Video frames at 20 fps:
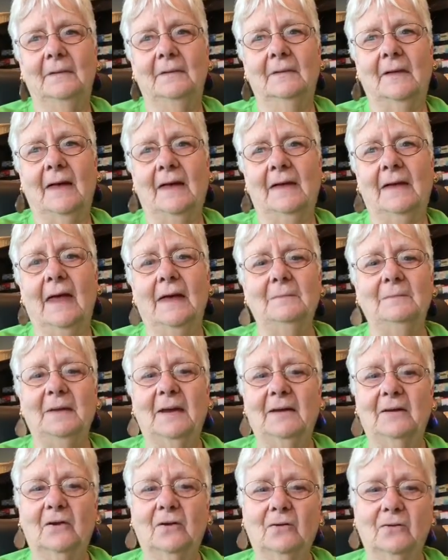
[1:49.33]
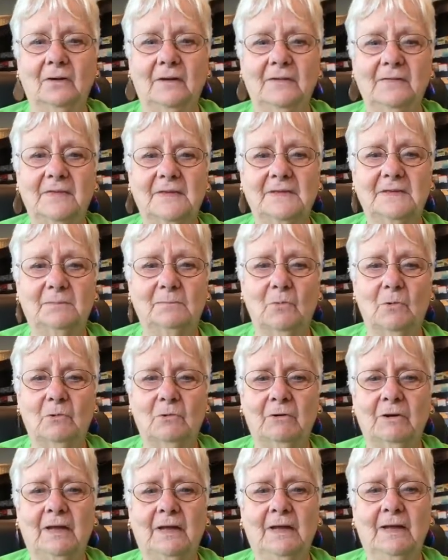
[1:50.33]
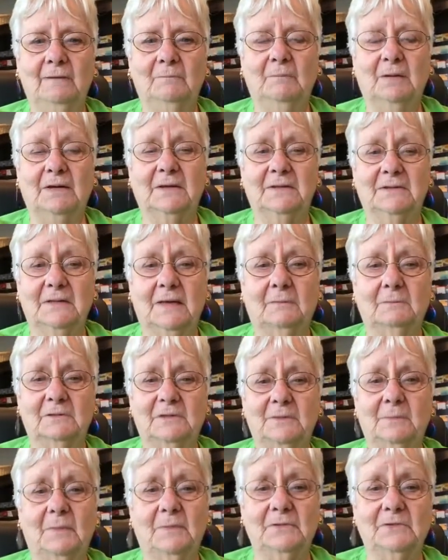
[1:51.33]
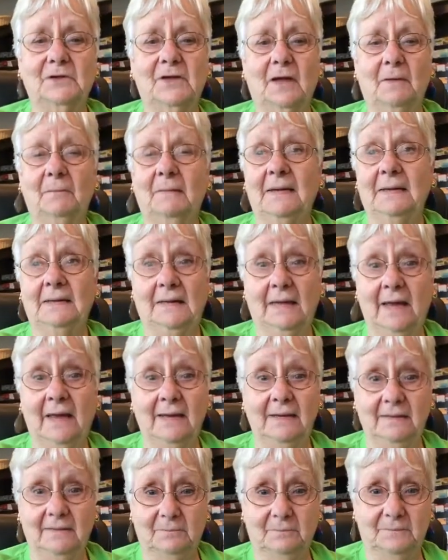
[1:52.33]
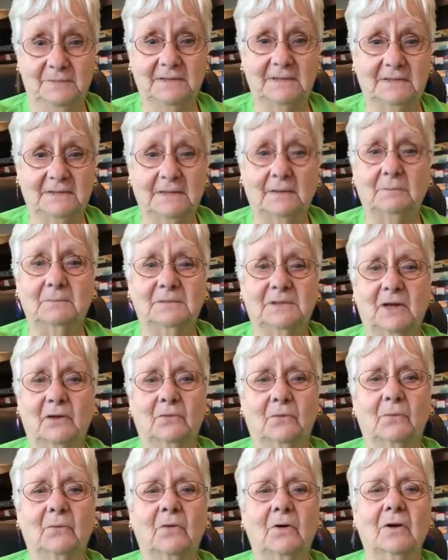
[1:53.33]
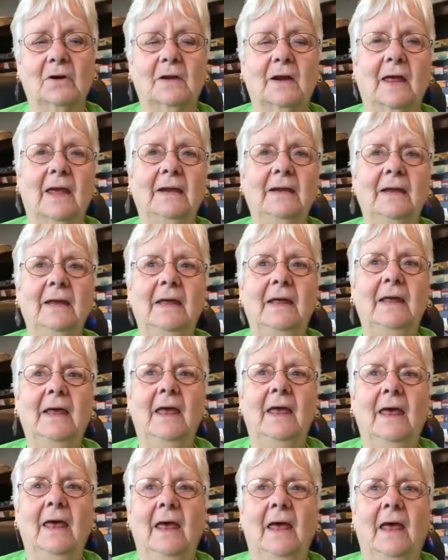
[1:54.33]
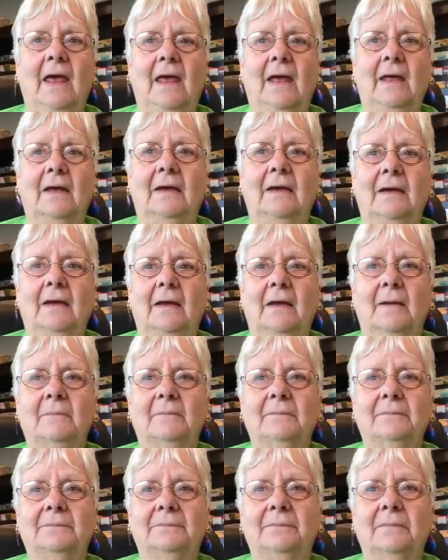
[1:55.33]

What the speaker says: I came down early this morning because I was supposed to come in late since I was going to work late, and